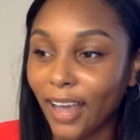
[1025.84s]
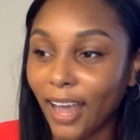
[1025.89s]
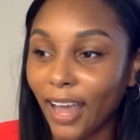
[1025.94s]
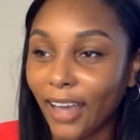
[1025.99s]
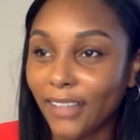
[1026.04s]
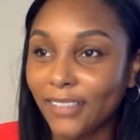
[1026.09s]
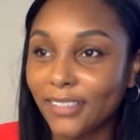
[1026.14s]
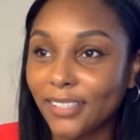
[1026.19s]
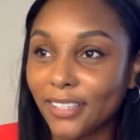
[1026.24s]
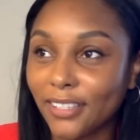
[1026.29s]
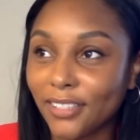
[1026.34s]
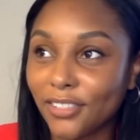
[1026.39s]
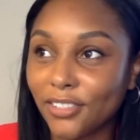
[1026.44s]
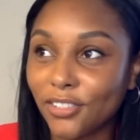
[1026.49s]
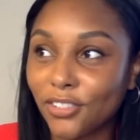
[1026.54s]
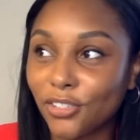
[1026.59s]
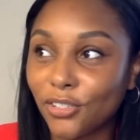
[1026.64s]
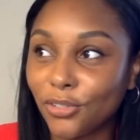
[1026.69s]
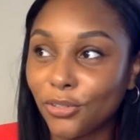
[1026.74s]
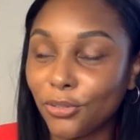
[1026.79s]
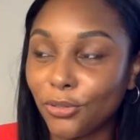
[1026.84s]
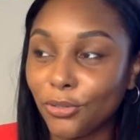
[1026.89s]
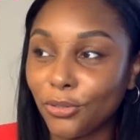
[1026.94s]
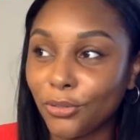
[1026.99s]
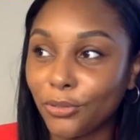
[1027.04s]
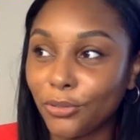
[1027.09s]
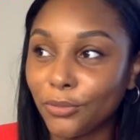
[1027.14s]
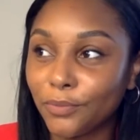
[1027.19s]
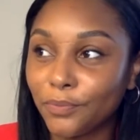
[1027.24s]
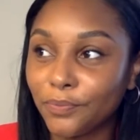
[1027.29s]
access
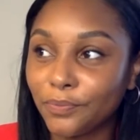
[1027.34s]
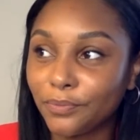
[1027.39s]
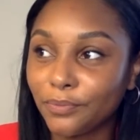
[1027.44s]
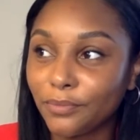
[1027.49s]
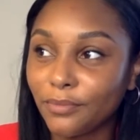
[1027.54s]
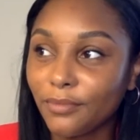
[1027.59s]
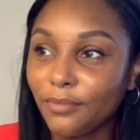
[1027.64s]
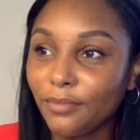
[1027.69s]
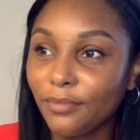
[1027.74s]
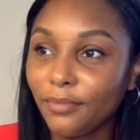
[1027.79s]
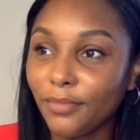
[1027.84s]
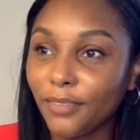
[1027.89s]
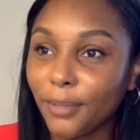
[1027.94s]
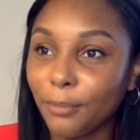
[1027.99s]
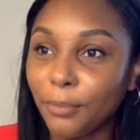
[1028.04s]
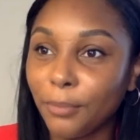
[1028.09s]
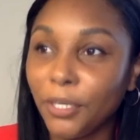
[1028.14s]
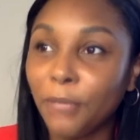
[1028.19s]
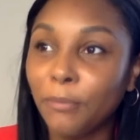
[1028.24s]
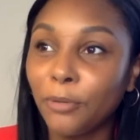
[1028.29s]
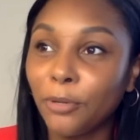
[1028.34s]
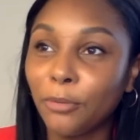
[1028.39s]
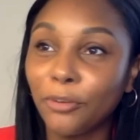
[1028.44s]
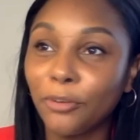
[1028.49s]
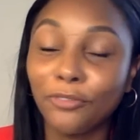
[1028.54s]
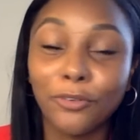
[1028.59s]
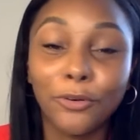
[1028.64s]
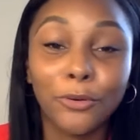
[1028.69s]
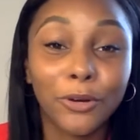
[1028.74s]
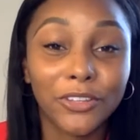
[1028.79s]
to people
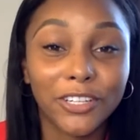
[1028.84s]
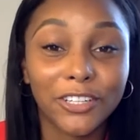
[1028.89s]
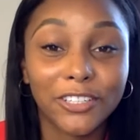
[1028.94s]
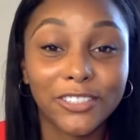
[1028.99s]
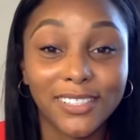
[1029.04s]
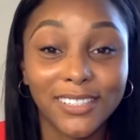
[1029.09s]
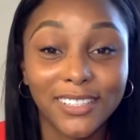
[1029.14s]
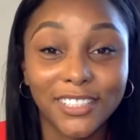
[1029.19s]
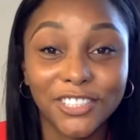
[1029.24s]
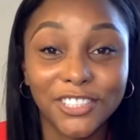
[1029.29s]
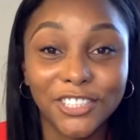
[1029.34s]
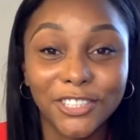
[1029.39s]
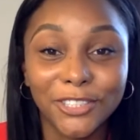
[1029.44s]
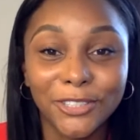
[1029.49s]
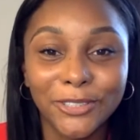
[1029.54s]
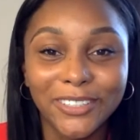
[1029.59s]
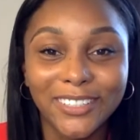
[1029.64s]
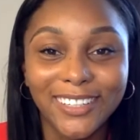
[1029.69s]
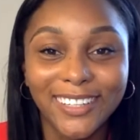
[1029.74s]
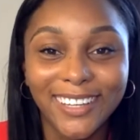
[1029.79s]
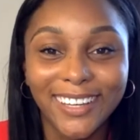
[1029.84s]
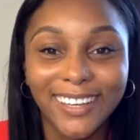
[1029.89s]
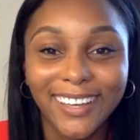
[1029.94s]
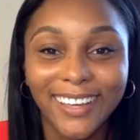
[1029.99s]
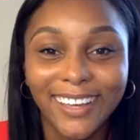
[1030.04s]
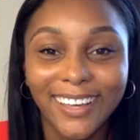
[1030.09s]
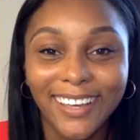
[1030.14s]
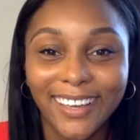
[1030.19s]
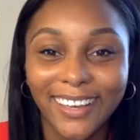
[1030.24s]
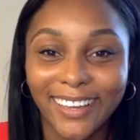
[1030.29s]
before there's an issue.
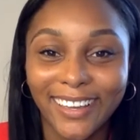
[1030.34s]
And